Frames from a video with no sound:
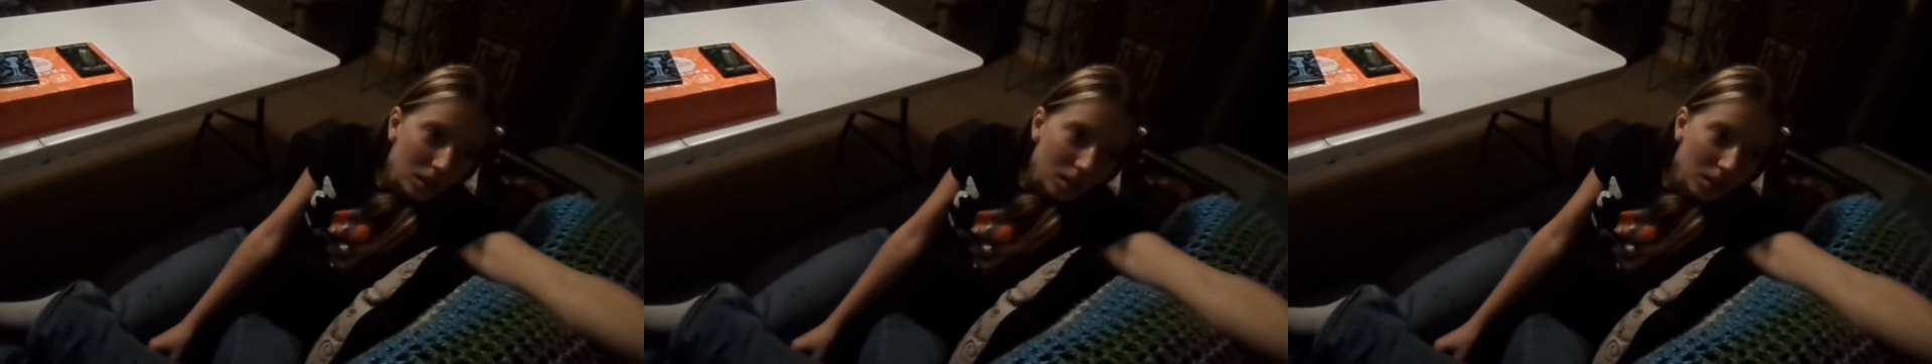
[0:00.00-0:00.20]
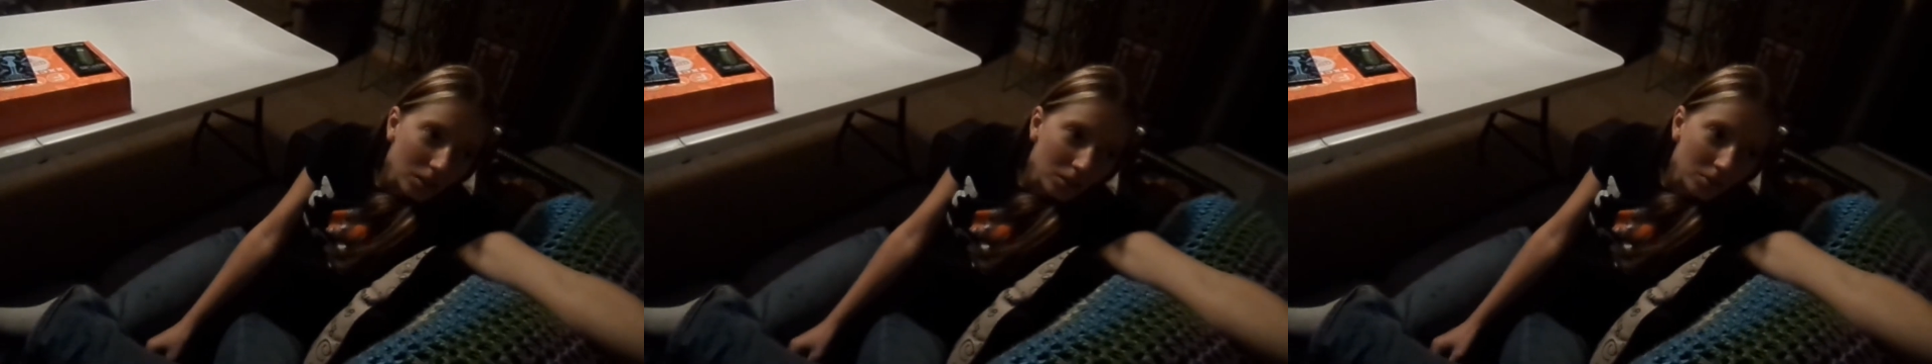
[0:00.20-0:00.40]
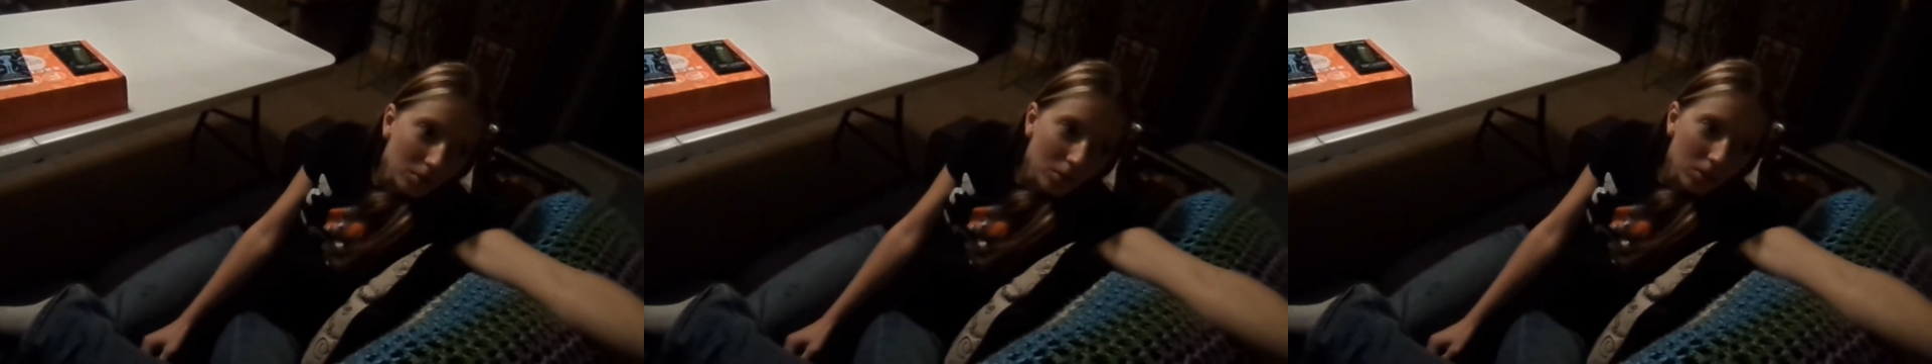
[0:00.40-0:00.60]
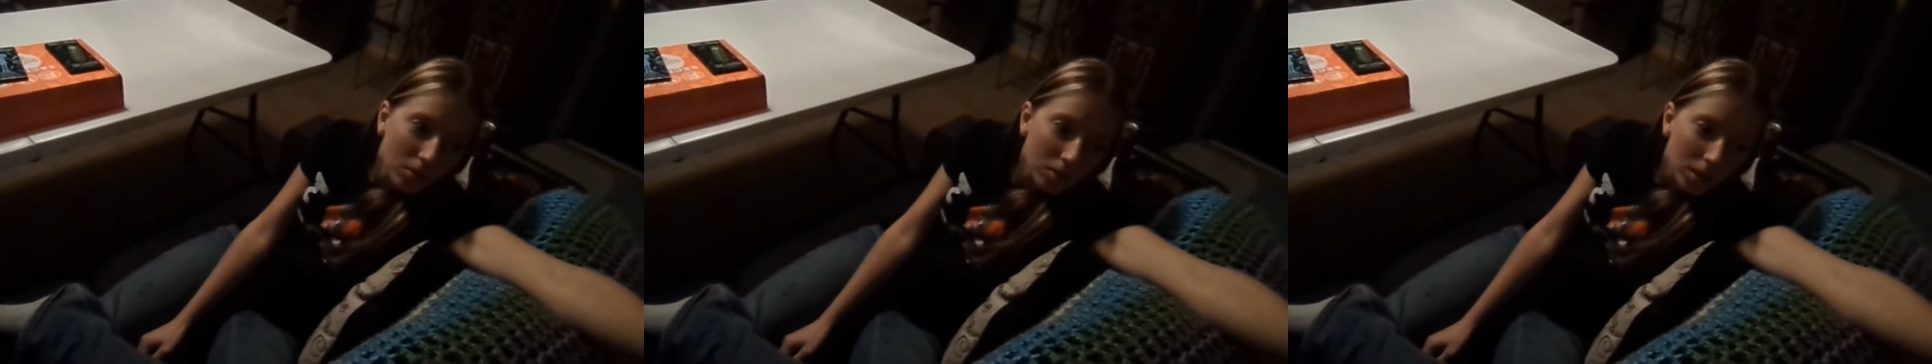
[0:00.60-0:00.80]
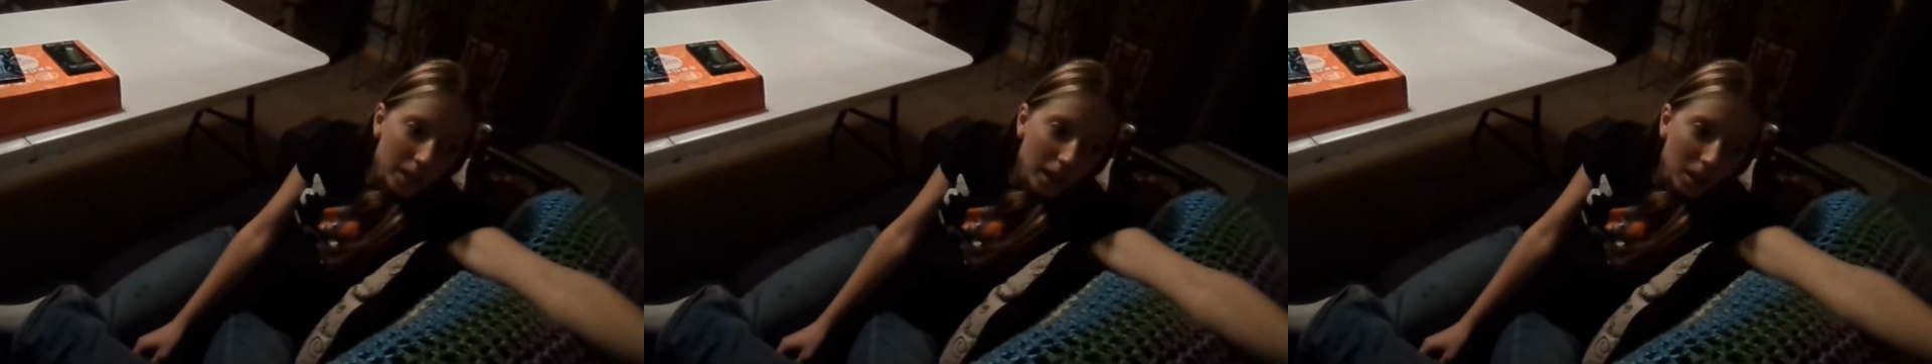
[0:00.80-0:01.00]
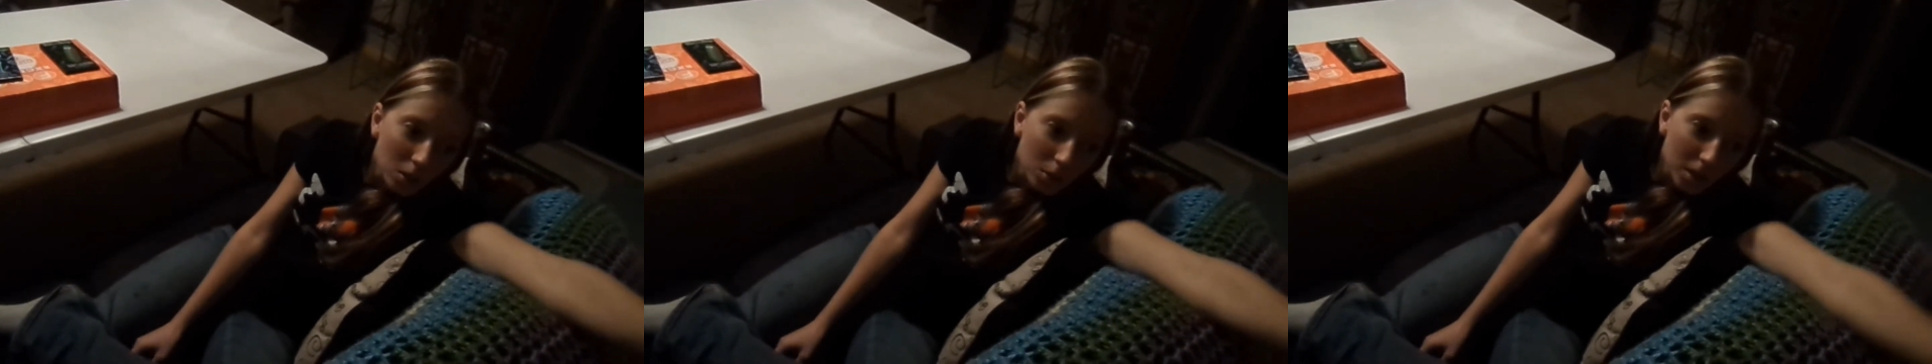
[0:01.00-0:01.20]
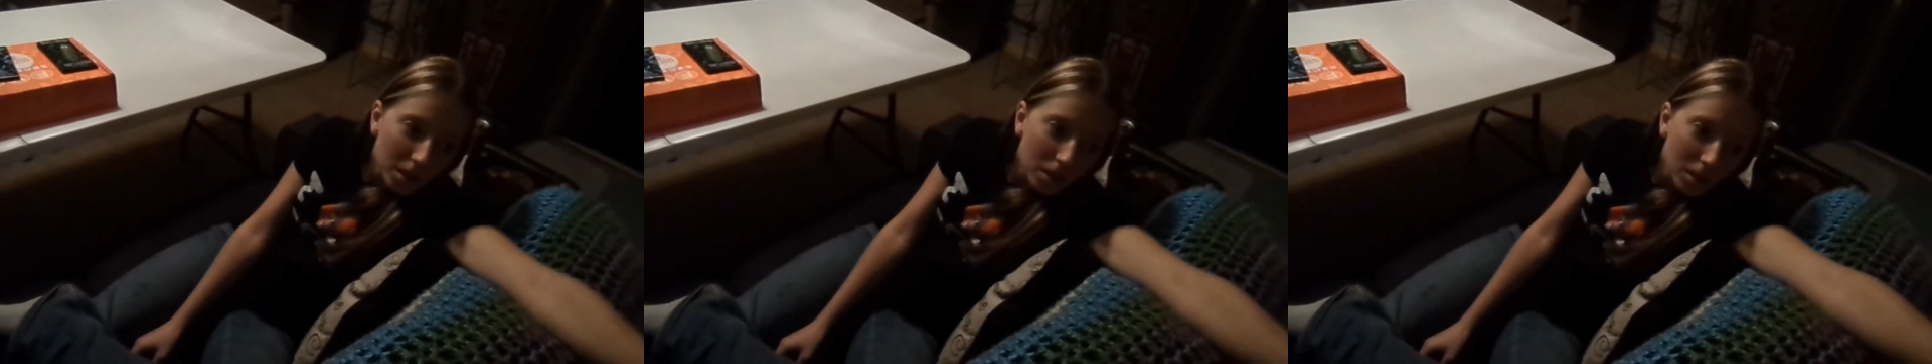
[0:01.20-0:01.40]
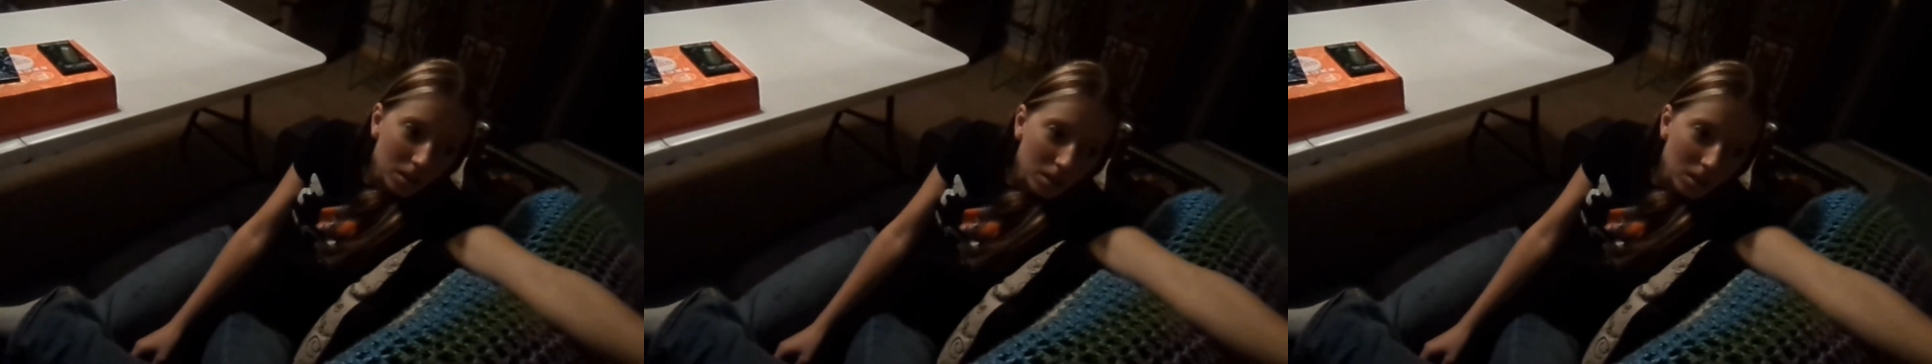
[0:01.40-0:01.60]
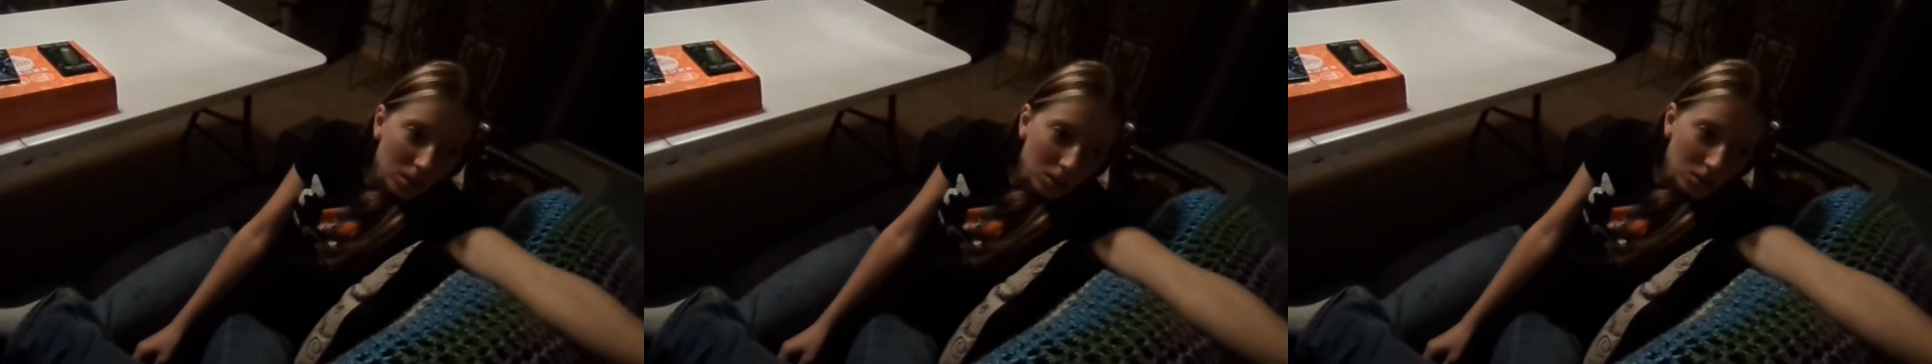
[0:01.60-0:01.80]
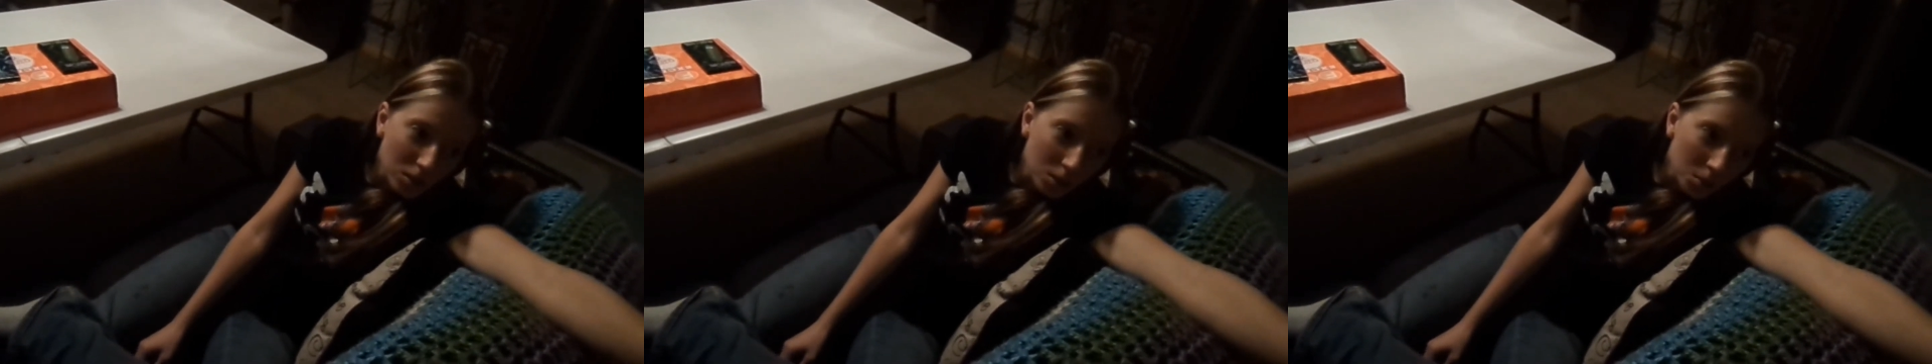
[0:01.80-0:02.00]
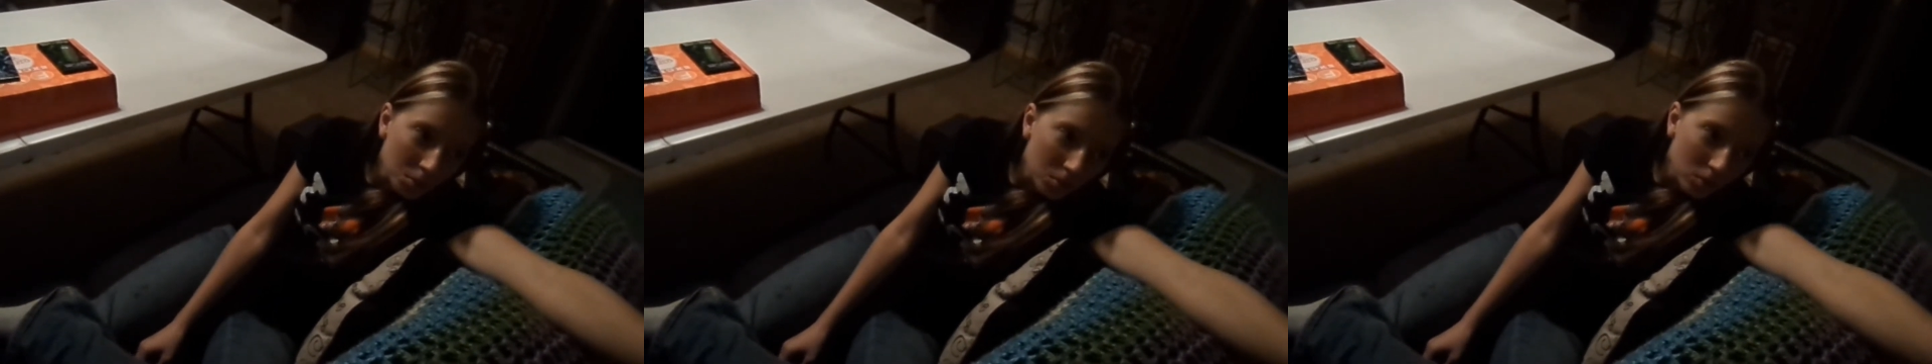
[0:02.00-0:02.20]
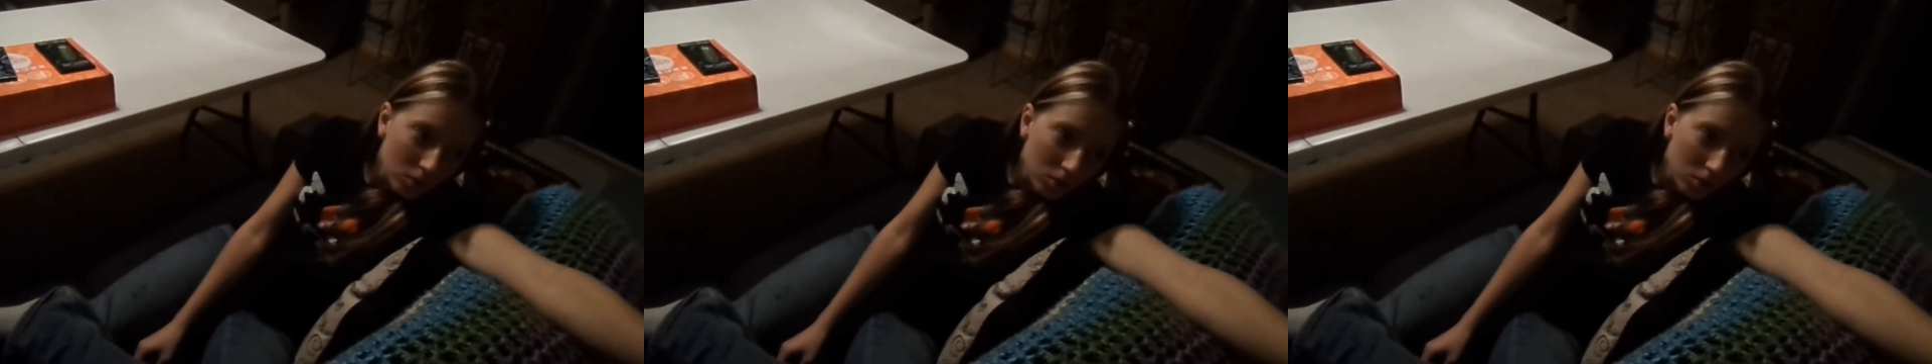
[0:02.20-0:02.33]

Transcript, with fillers: And Dad's working on his room.